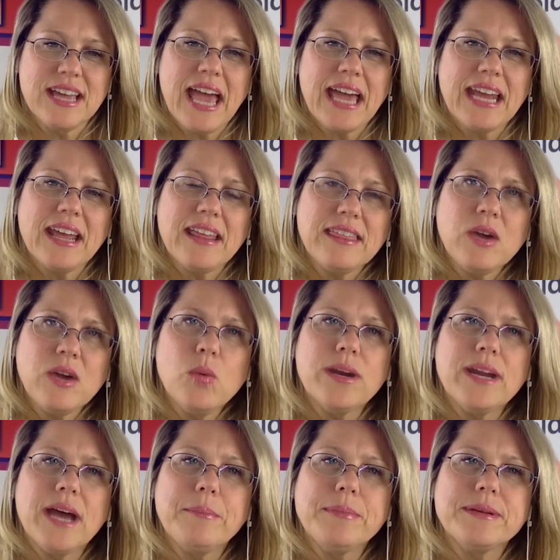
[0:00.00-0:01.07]
And I think
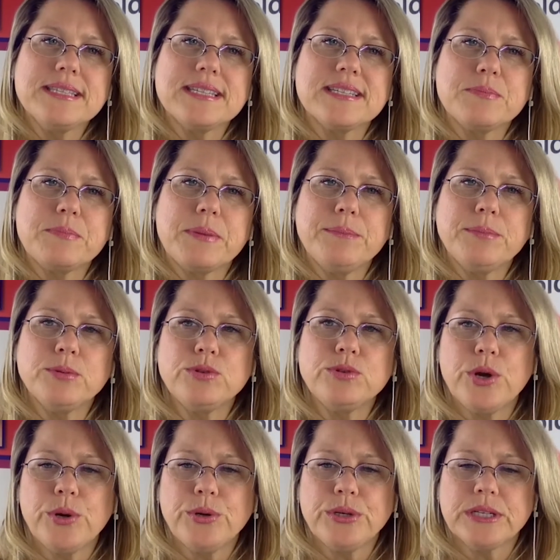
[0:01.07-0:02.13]
what happens is people
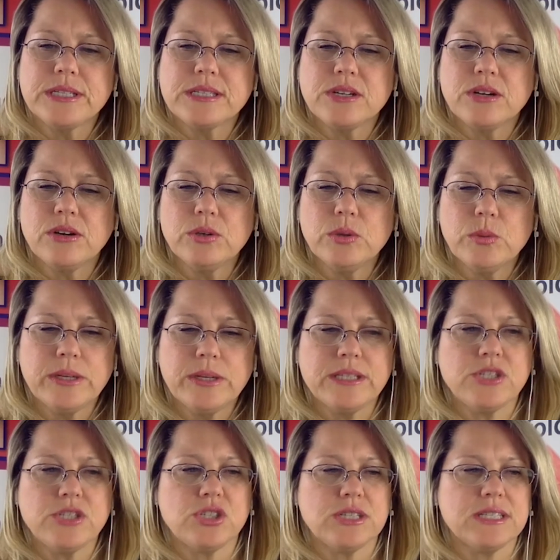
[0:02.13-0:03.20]
notice not
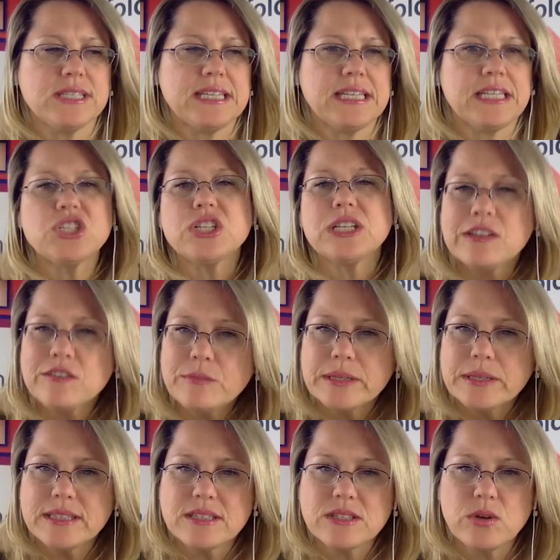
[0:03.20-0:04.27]
always just the
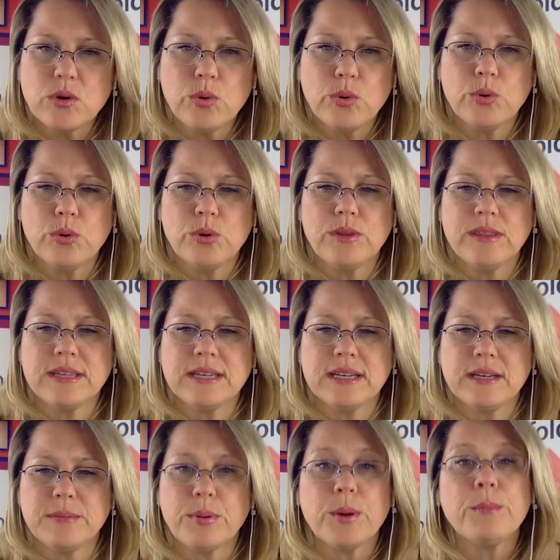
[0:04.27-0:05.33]
achievements or the
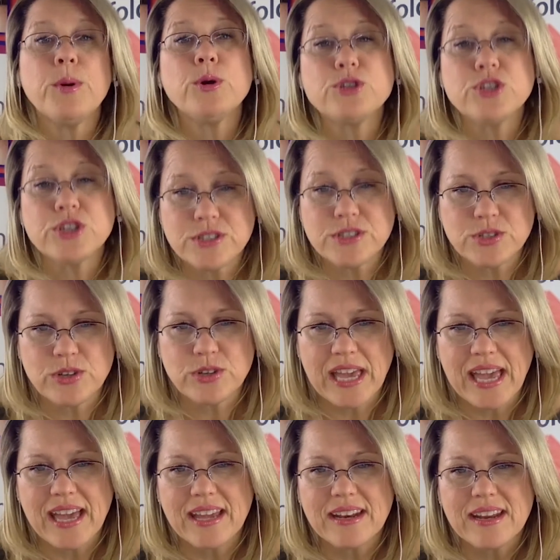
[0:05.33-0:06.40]
promotions you
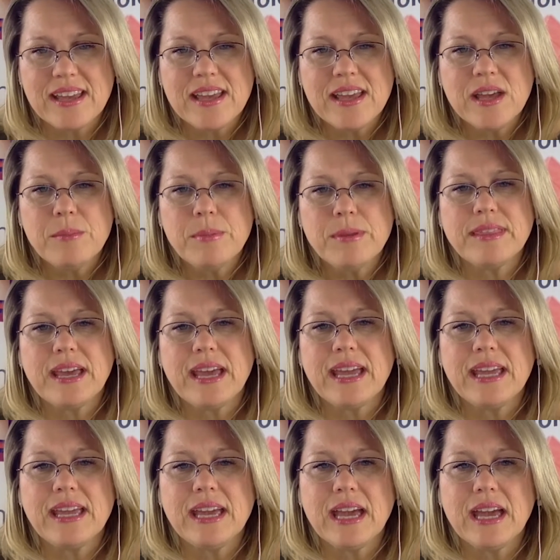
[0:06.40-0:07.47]
get, but
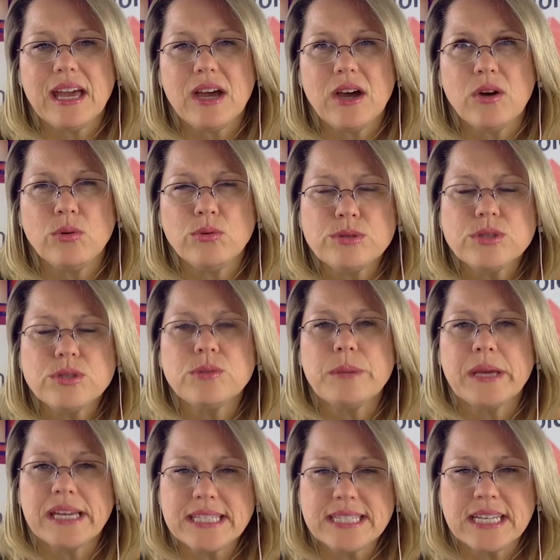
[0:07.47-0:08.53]
they also
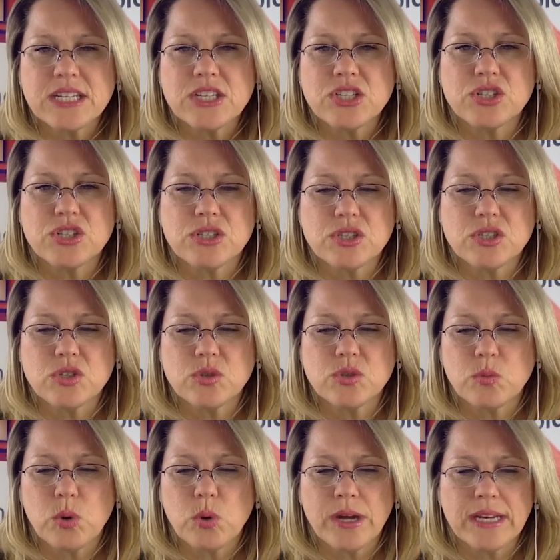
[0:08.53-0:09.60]
pay attention
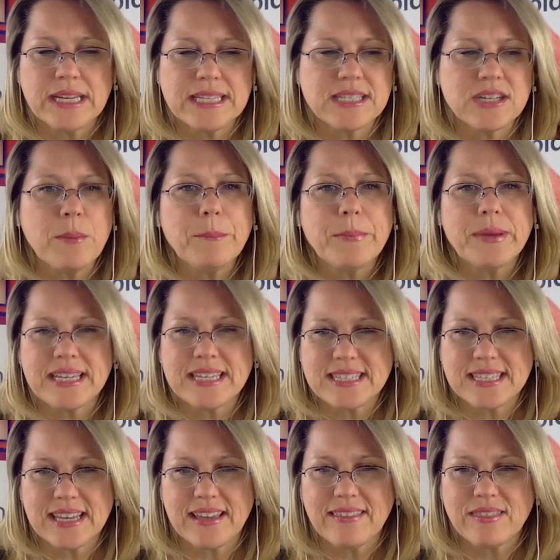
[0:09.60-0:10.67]
to what is not being
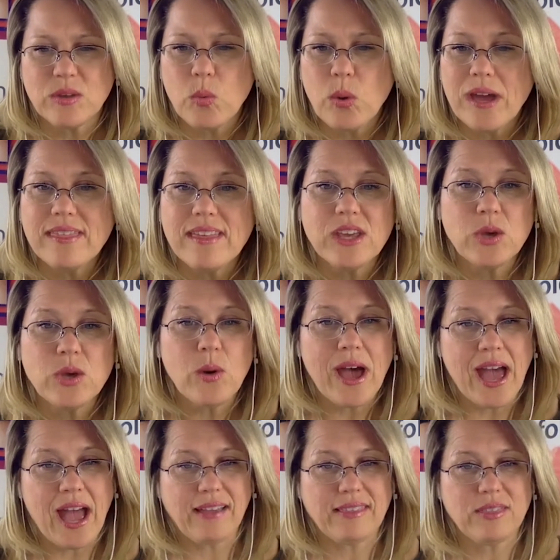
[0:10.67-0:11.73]
said, the way that you
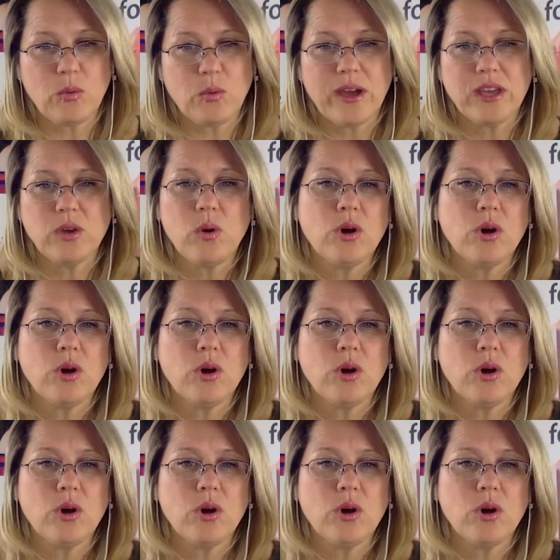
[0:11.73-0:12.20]
act, the way you